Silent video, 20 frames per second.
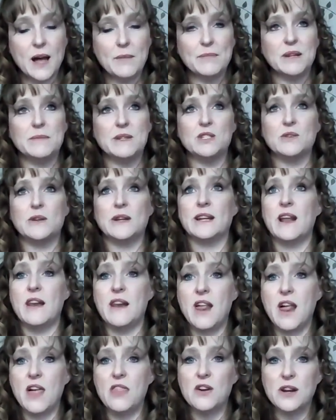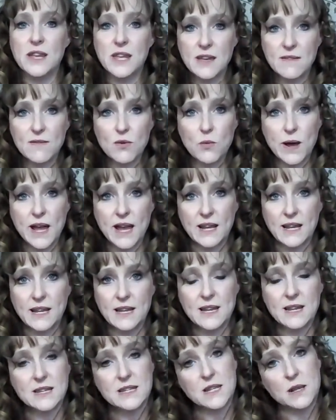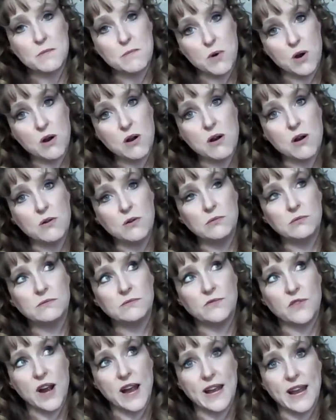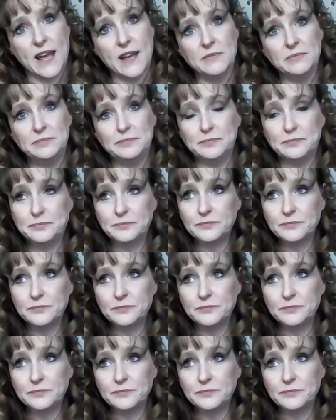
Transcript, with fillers: I'm going to be doing another giveaway tomorrow, Friday.